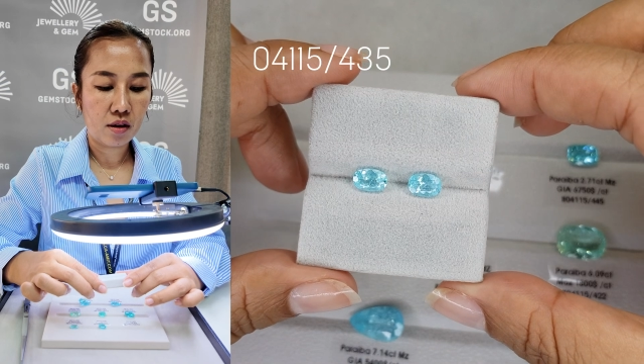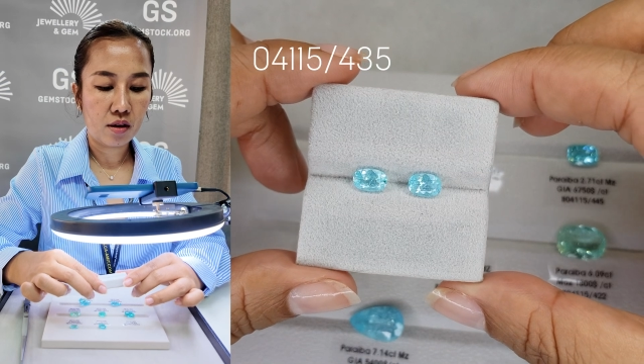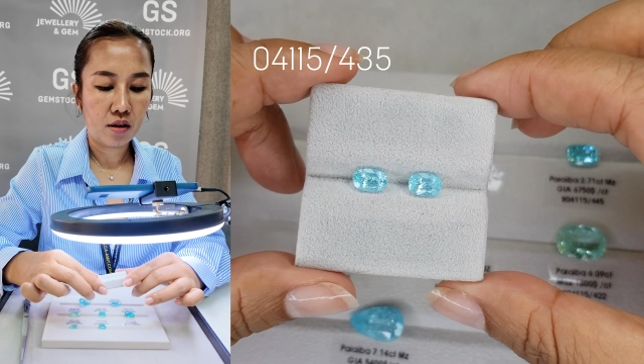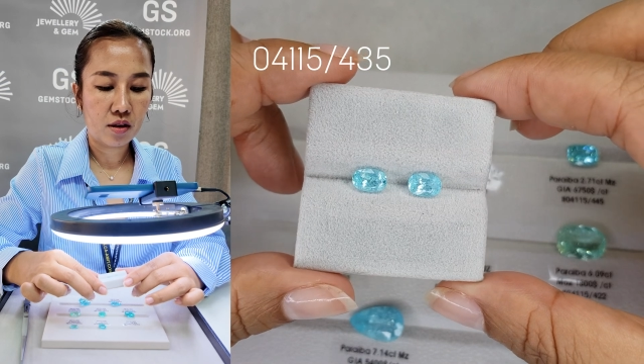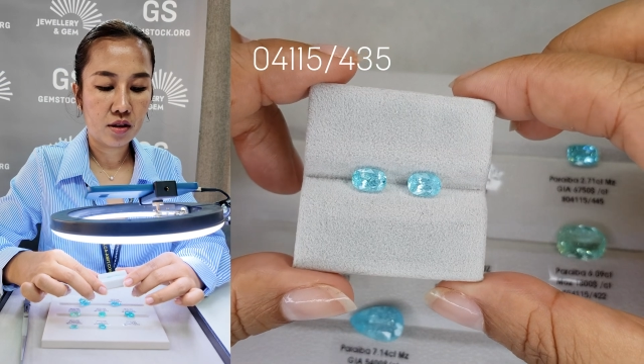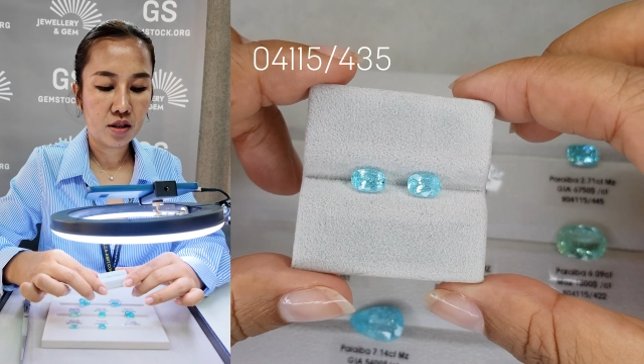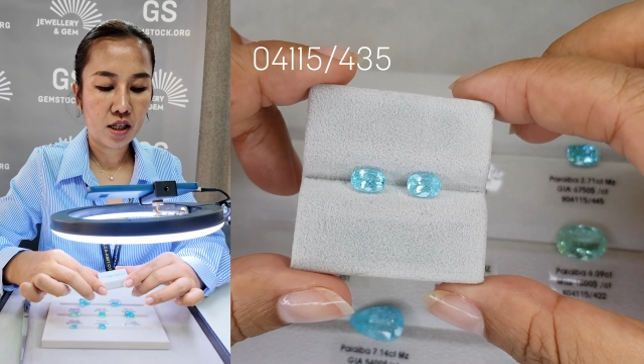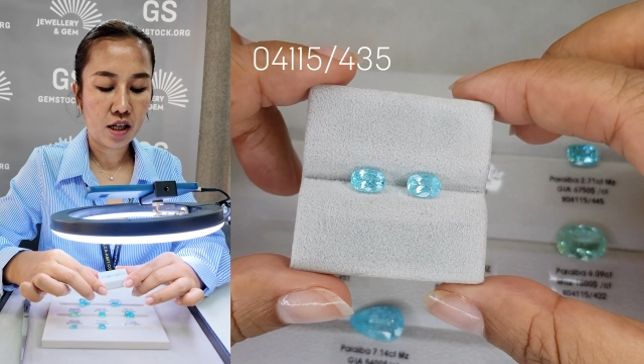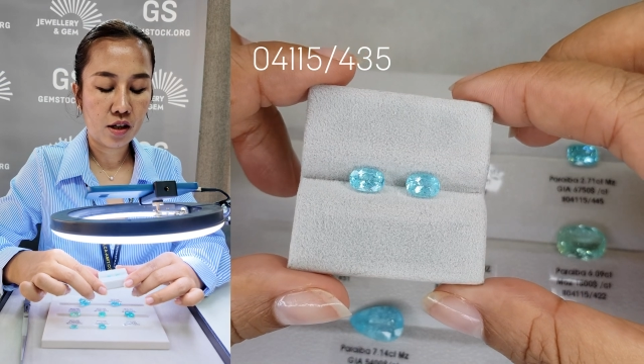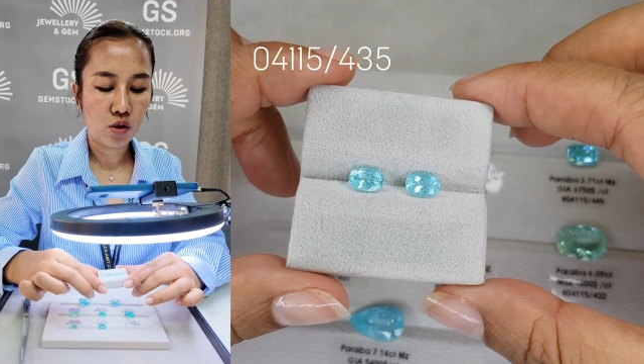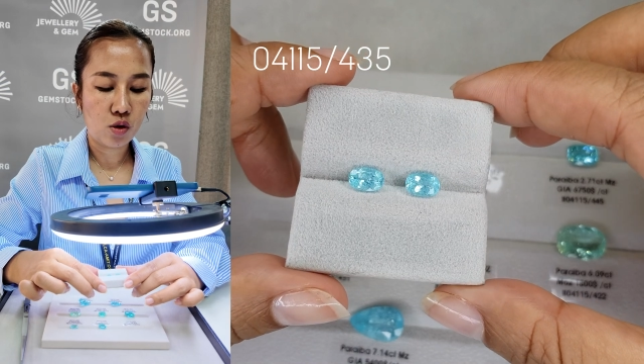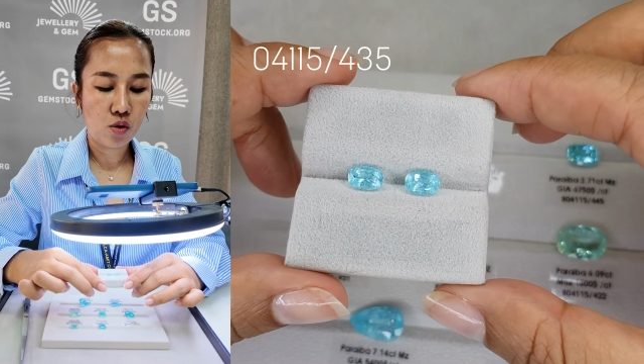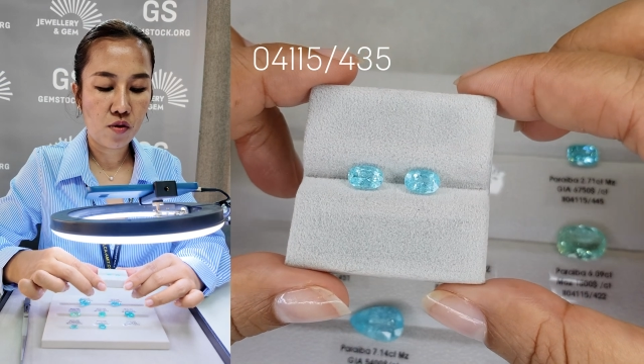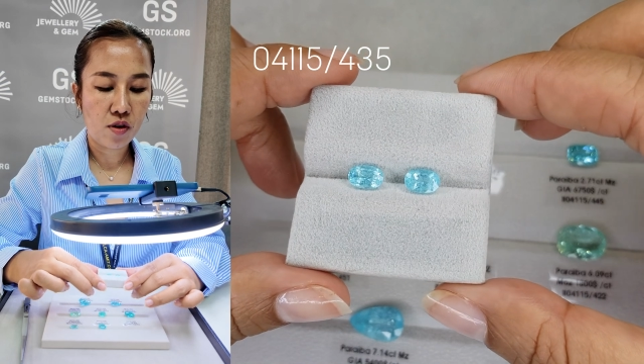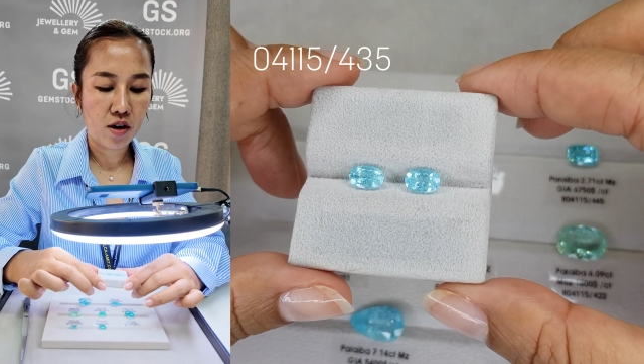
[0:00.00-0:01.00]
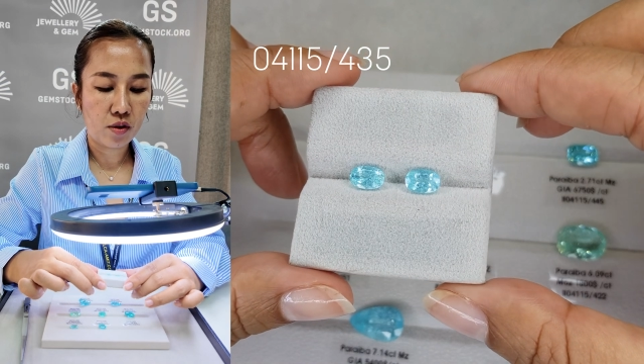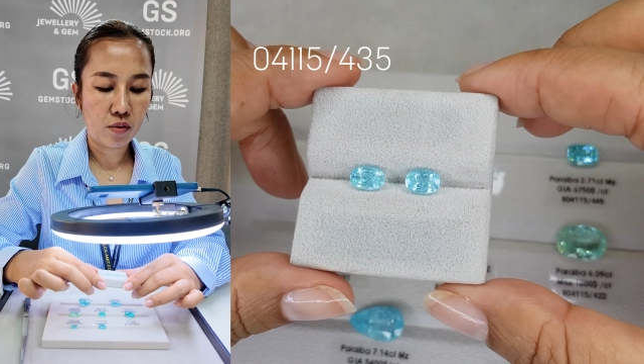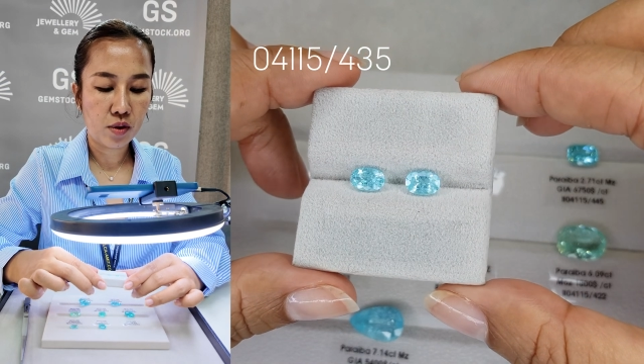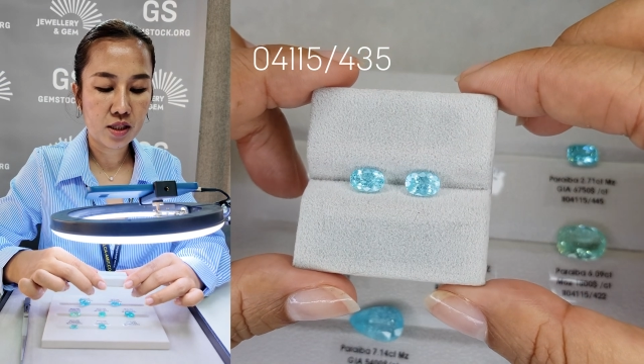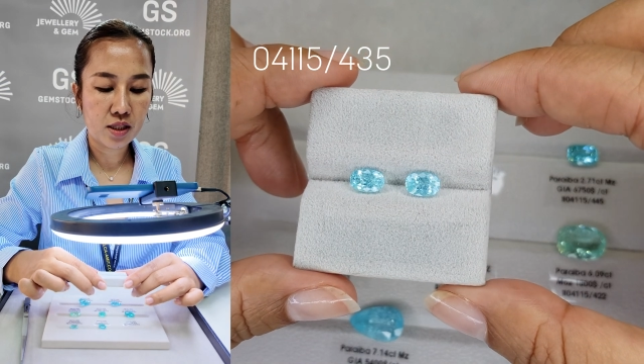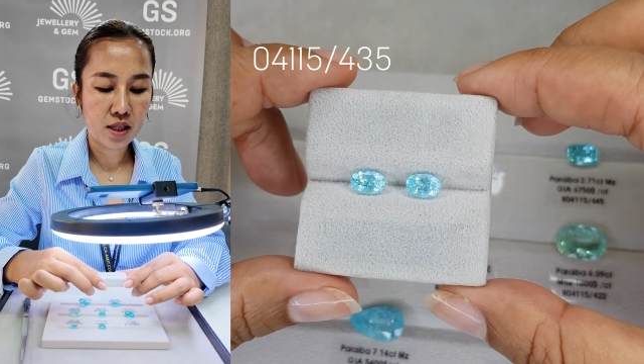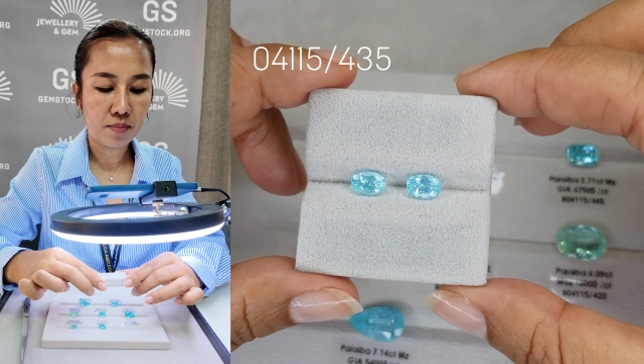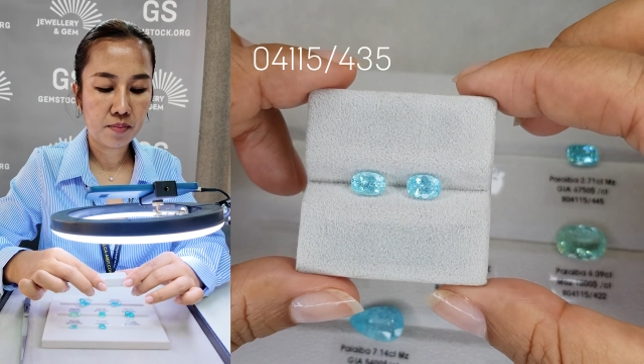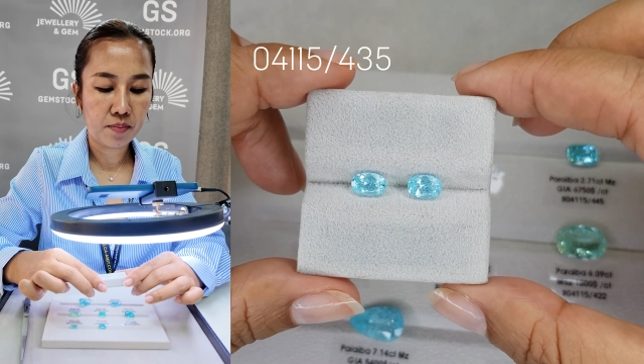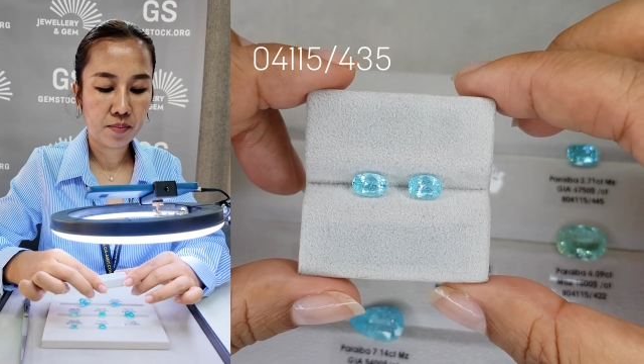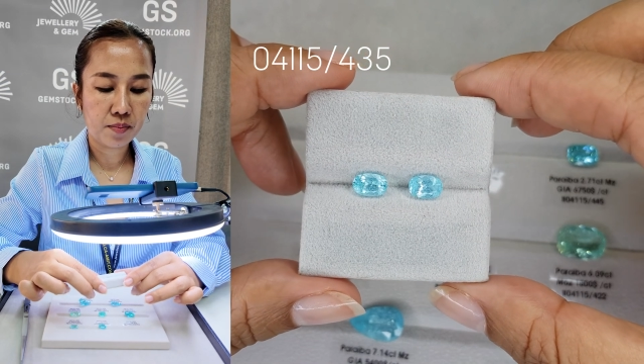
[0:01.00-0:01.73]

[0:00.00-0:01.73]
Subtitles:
contact you via WhatsApp